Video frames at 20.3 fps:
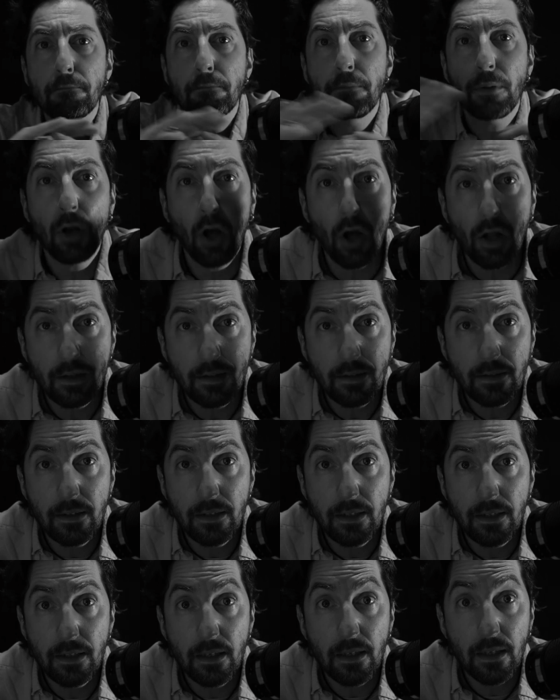
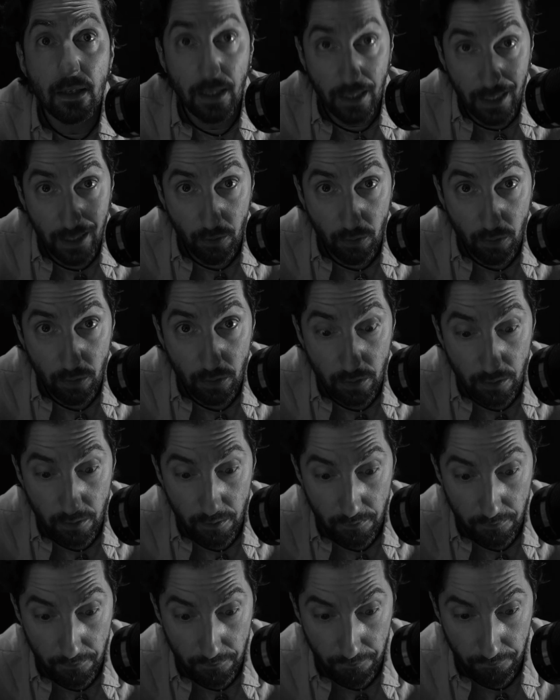blotted out.
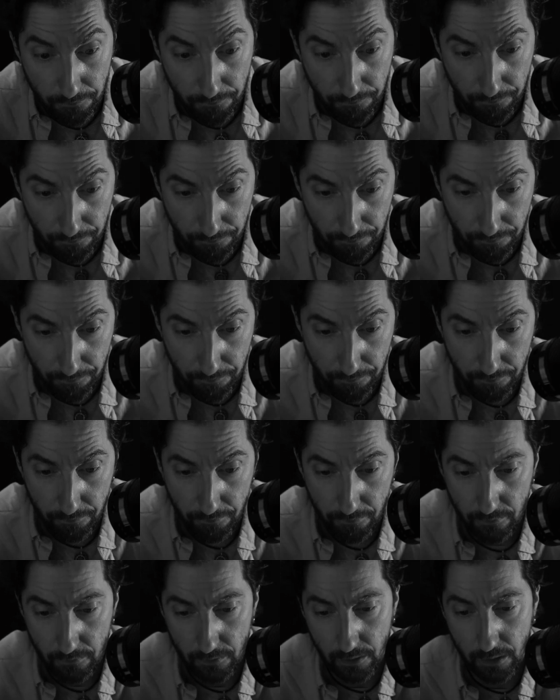
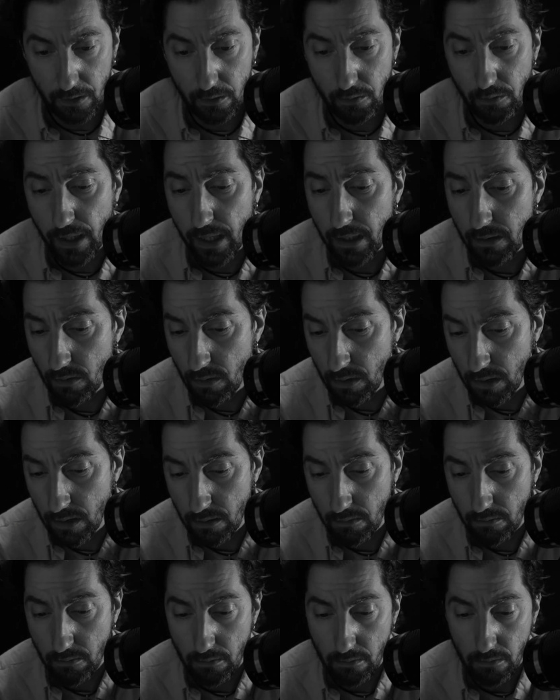And
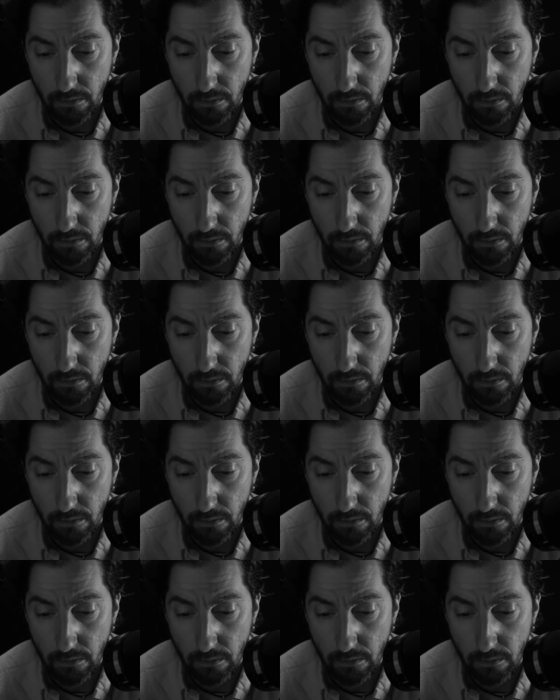gradually,